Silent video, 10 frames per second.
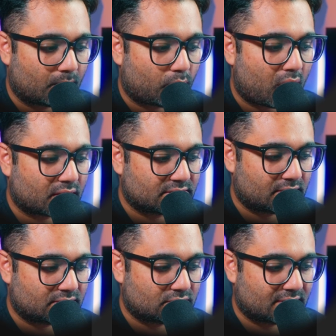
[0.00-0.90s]
Proxy
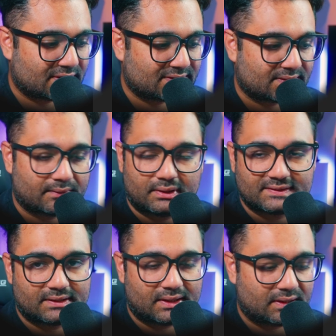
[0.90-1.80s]
address, there
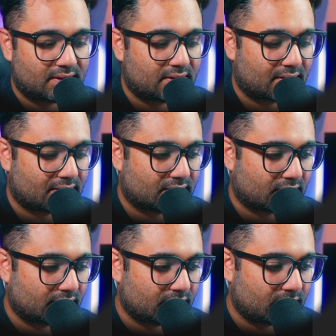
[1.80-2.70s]
isn't any, hit
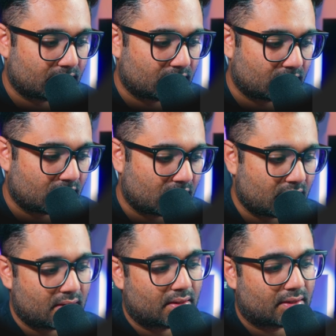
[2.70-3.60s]
done.
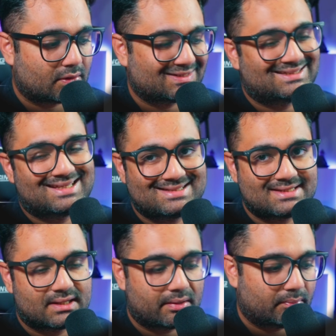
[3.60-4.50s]
Now it's
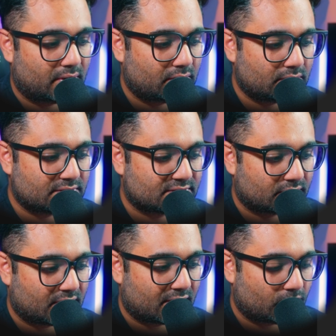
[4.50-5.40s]
testing a mirror, so
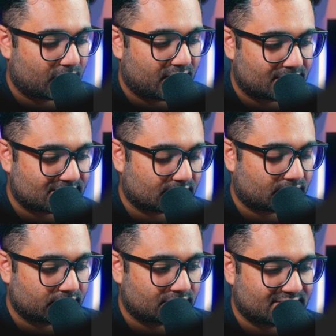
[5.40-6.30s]
you gotta wait until
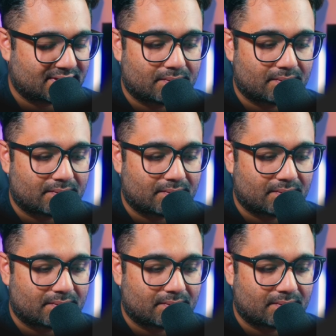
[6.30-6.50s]
you see